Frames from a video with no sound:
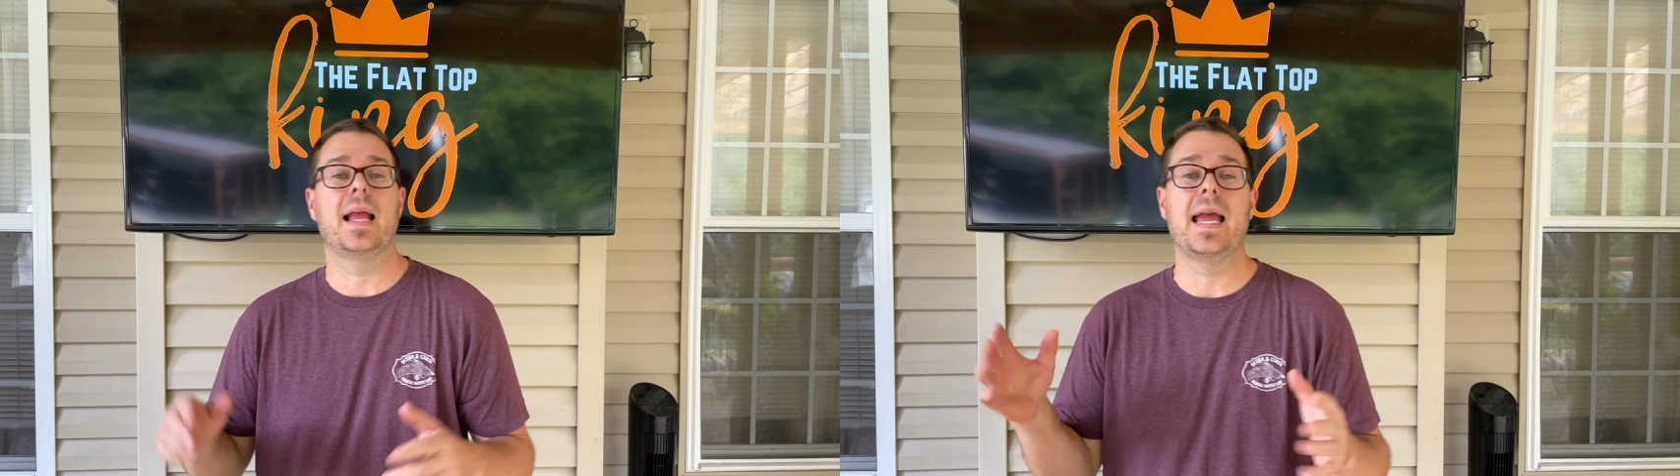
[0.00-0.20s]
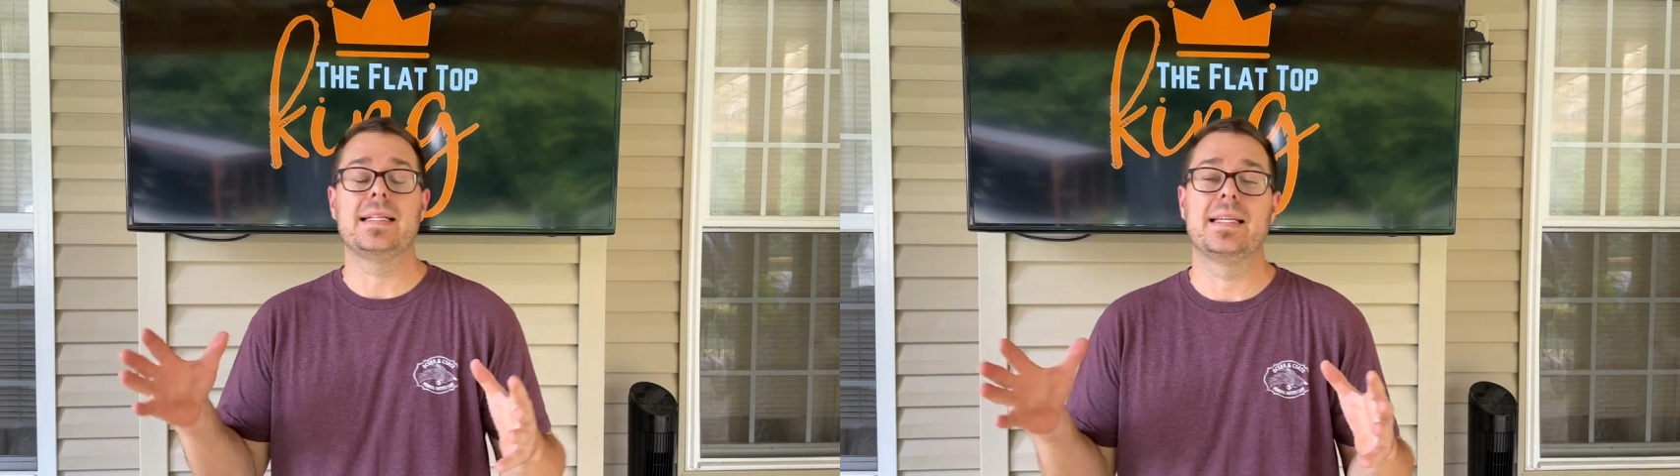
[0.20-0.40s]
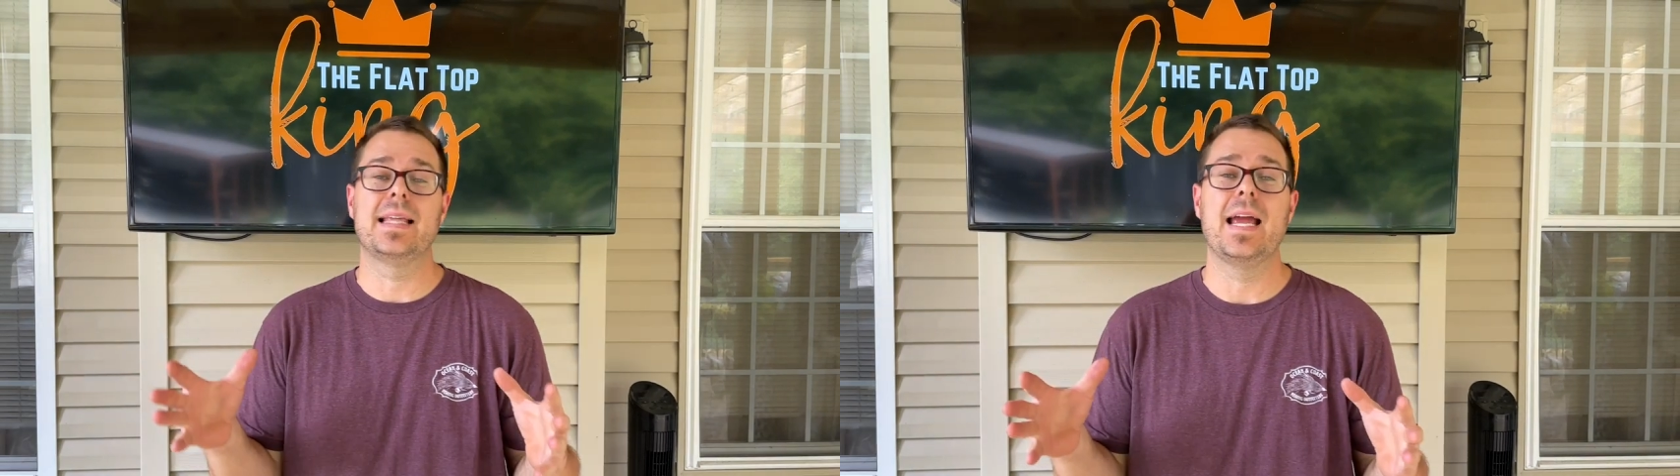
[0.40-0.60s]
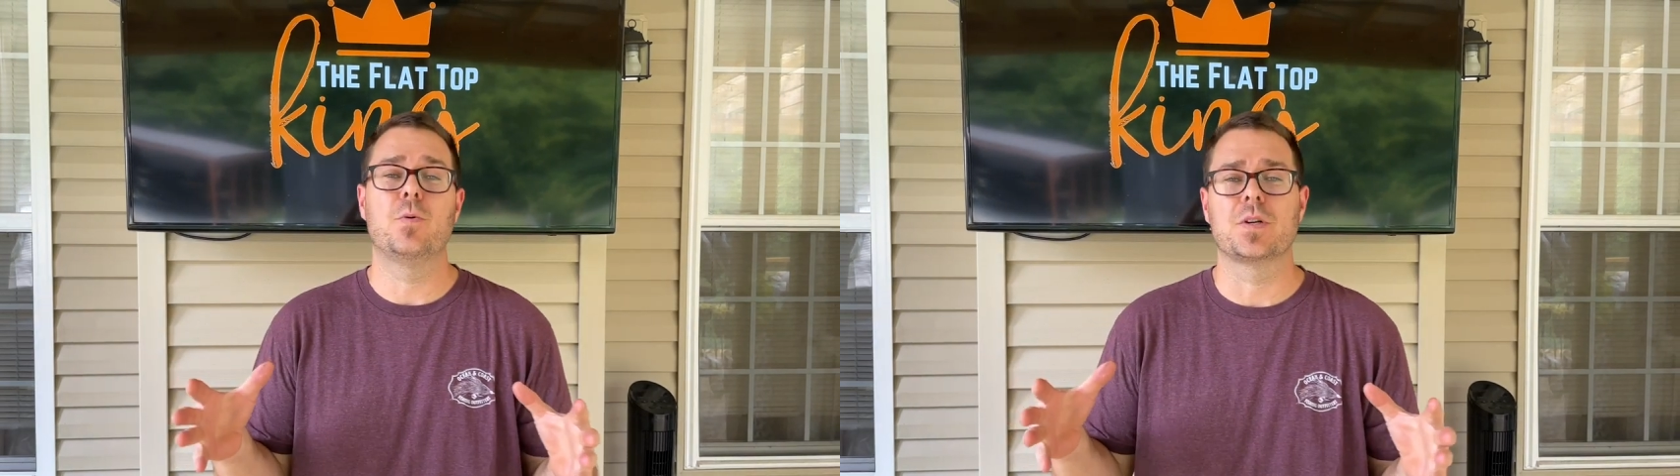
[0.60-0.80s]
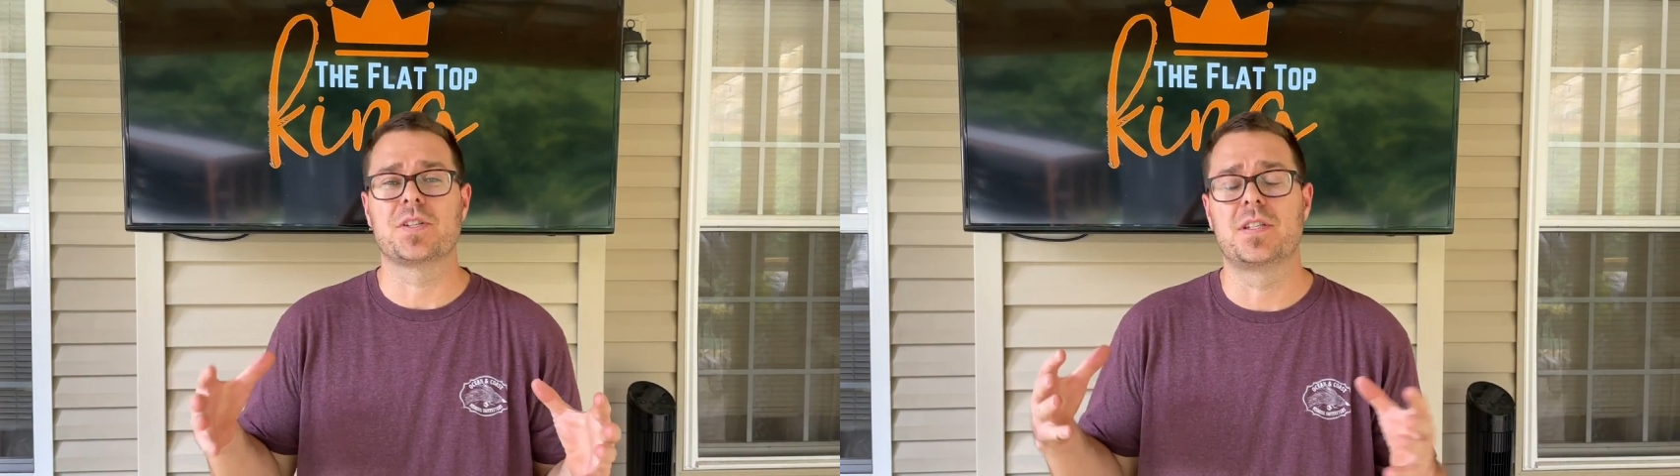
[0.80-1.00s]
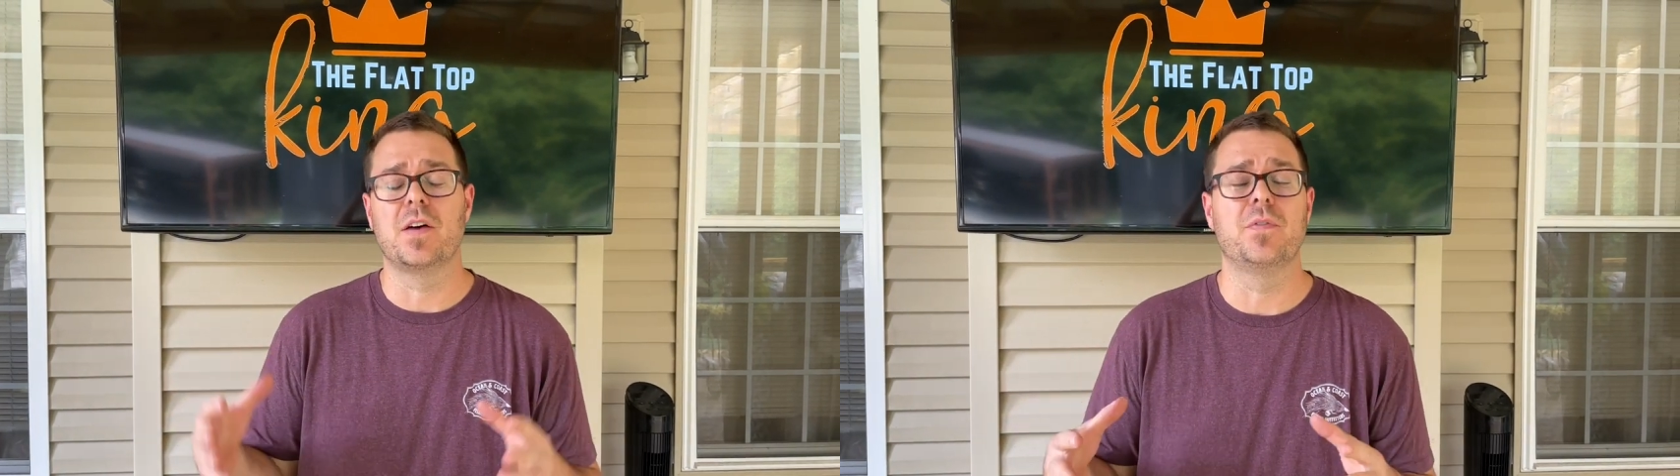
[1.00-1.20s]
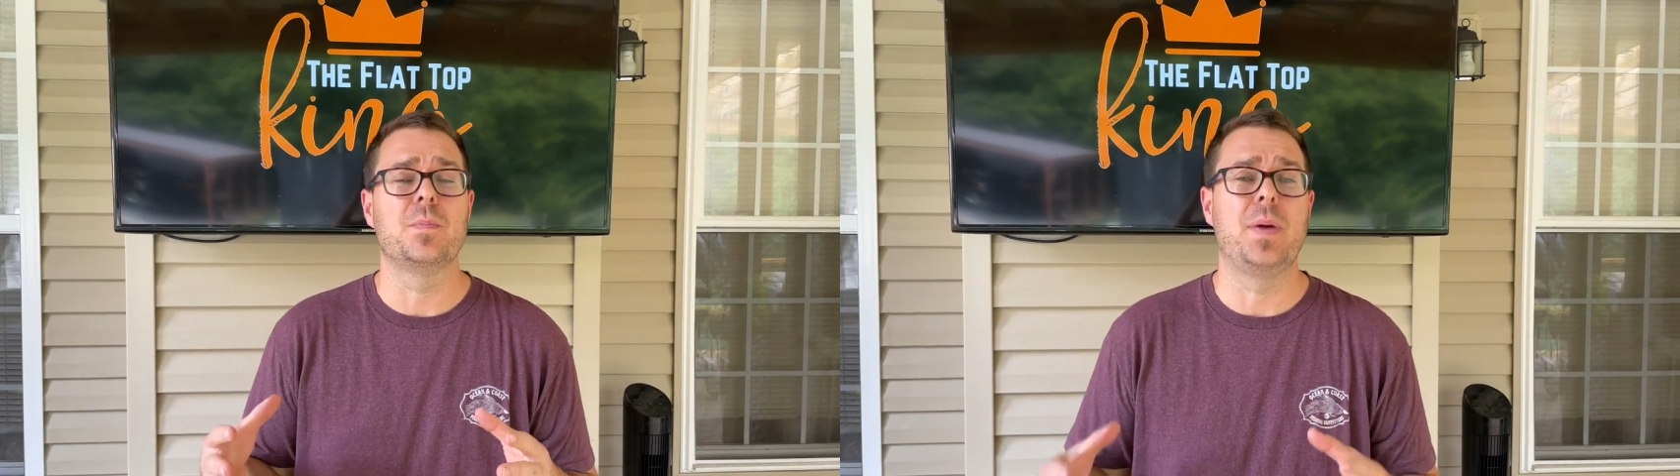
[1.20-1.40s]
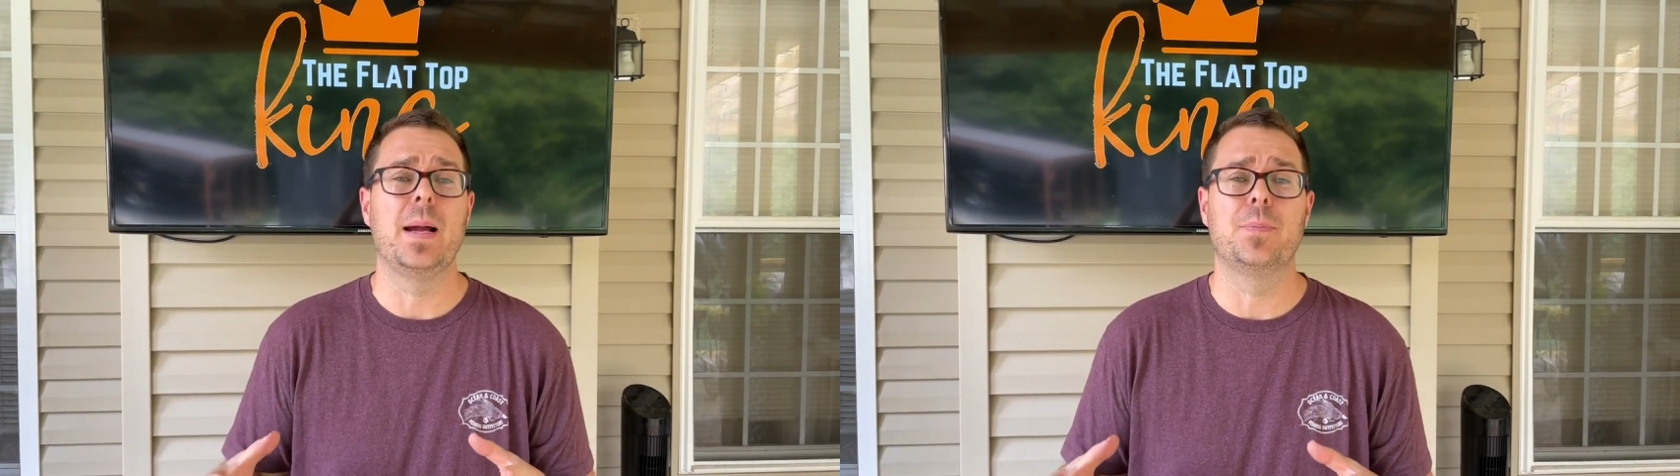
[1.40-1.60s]
Hey, today we're stuffing
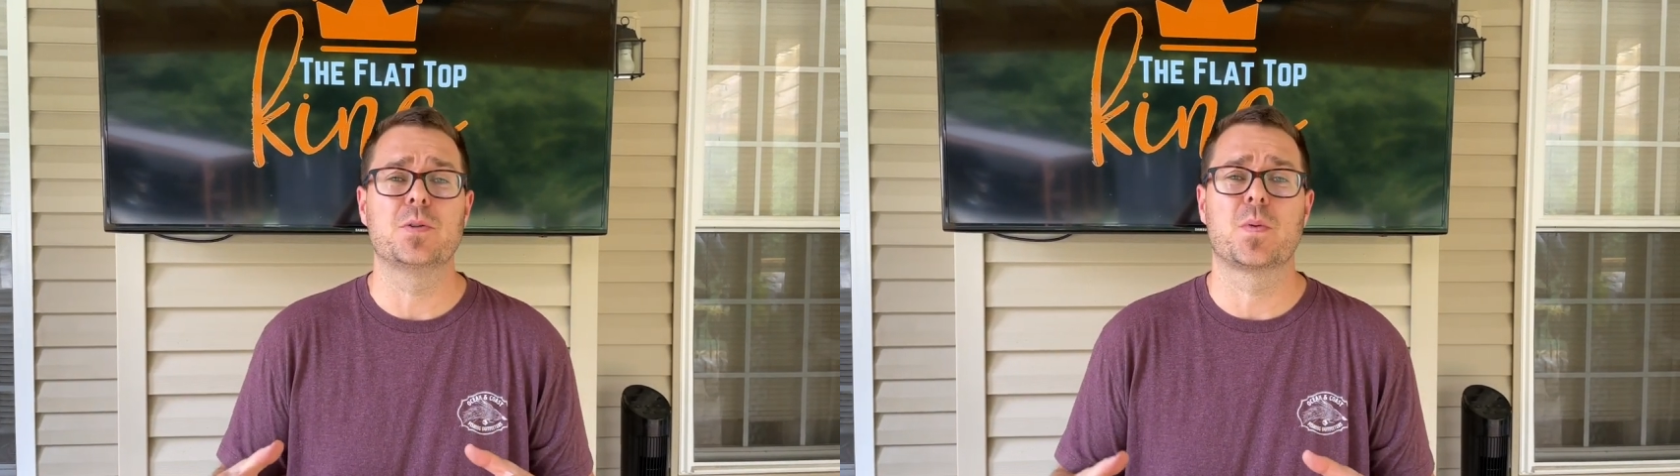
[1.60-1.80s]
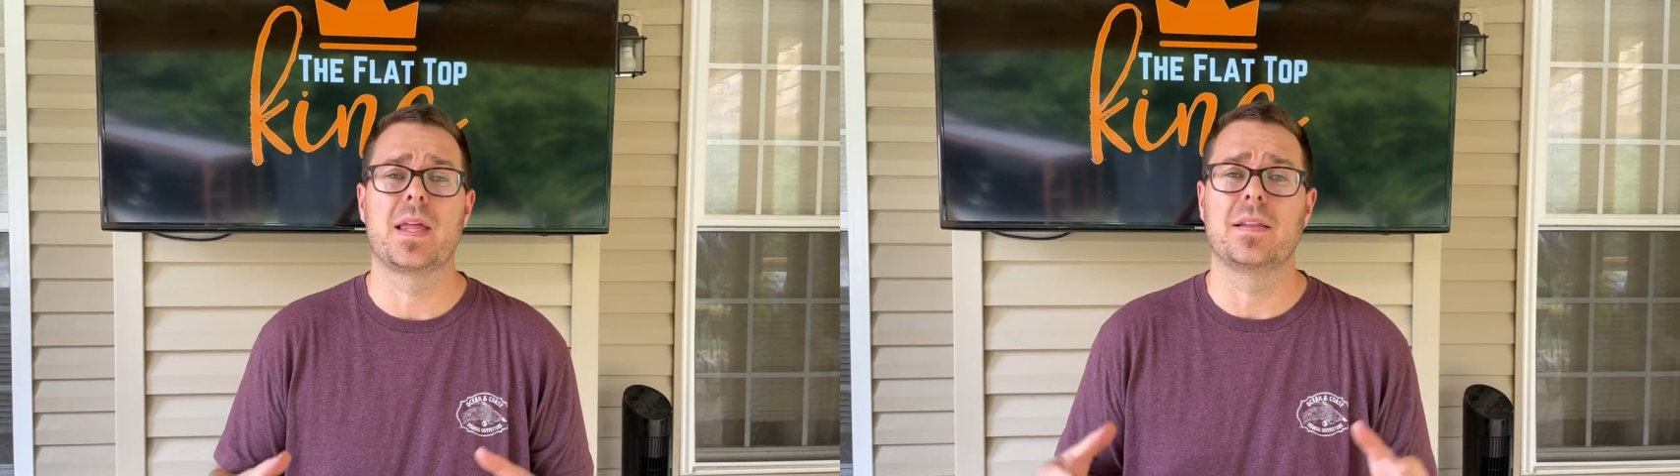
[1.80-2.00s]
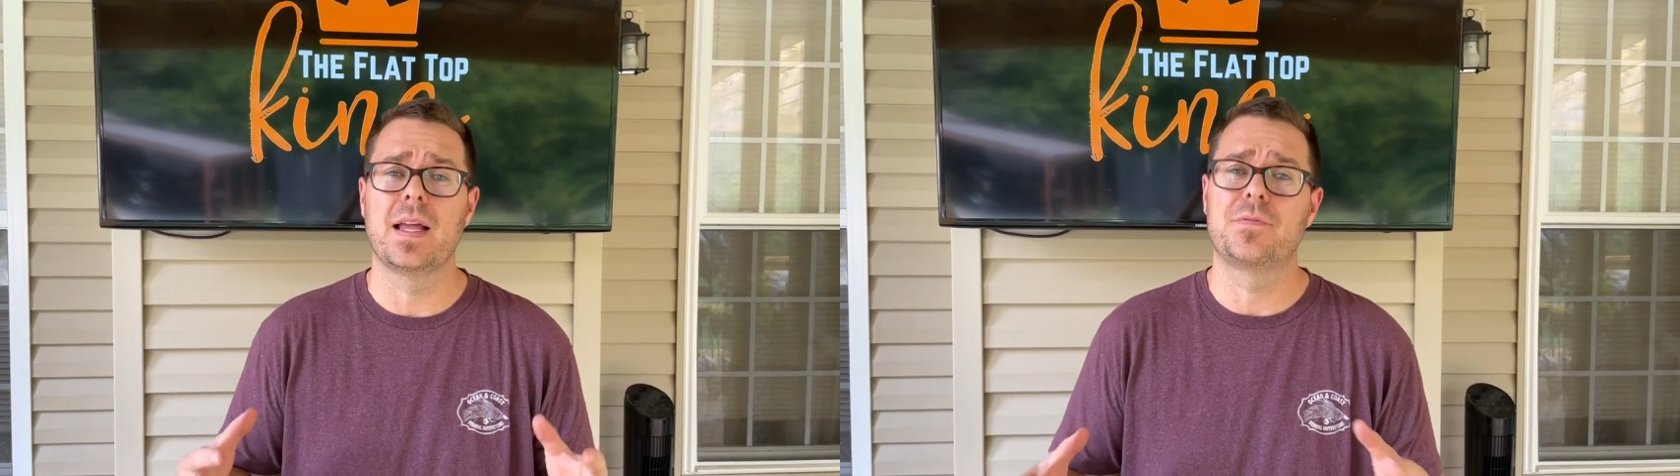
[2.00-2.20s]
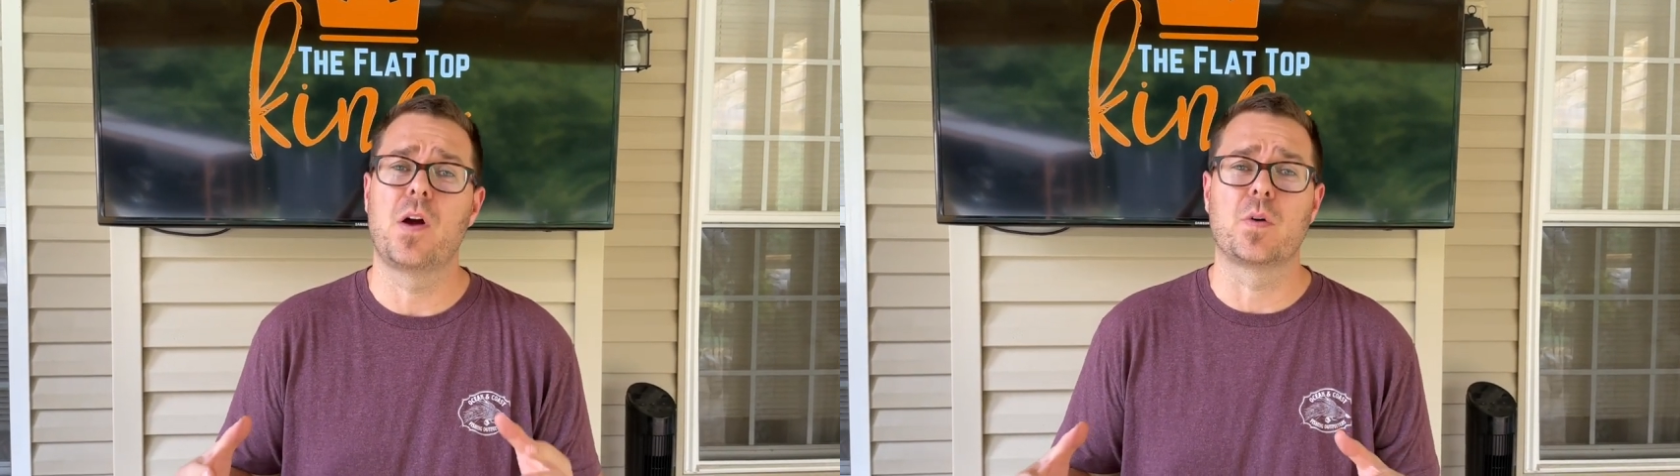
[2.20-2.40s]
peppers with that leftover